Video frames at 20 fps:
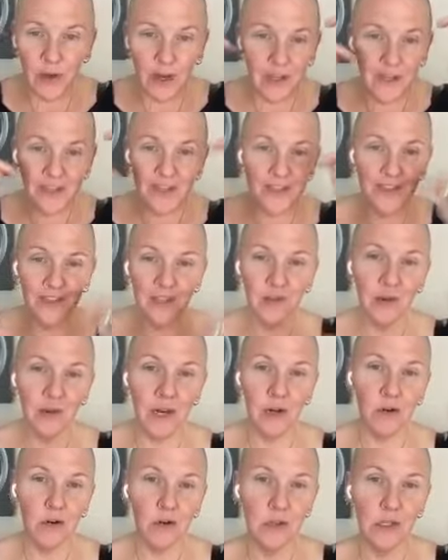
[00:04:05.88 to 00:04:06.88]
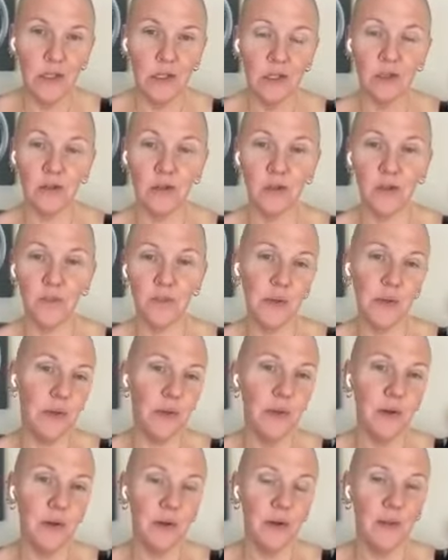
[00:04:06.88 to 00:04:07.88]
processor, right, our own internal
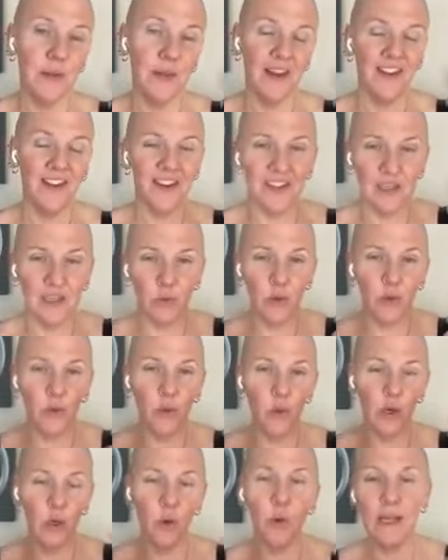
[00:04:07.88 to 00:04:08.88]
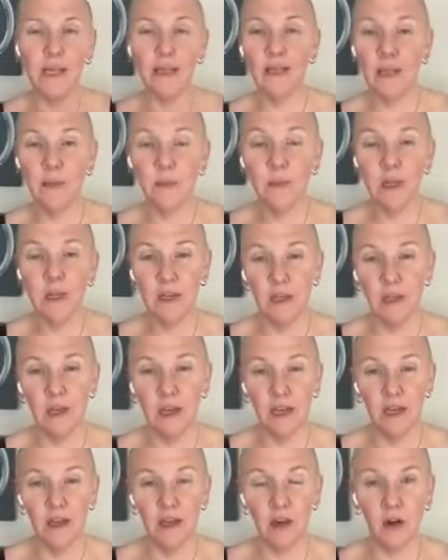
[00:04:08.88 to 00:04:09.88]
computer in there, we're quite limited
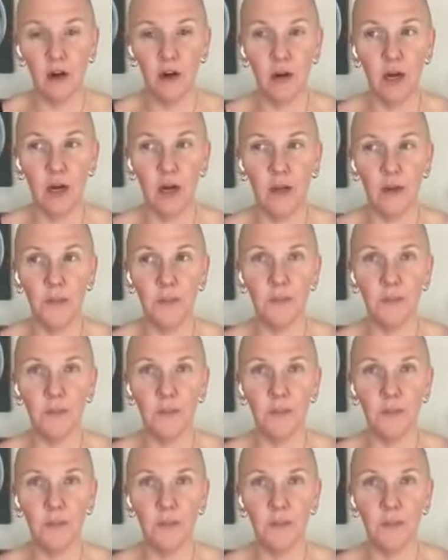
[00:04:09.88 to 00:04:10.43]
in our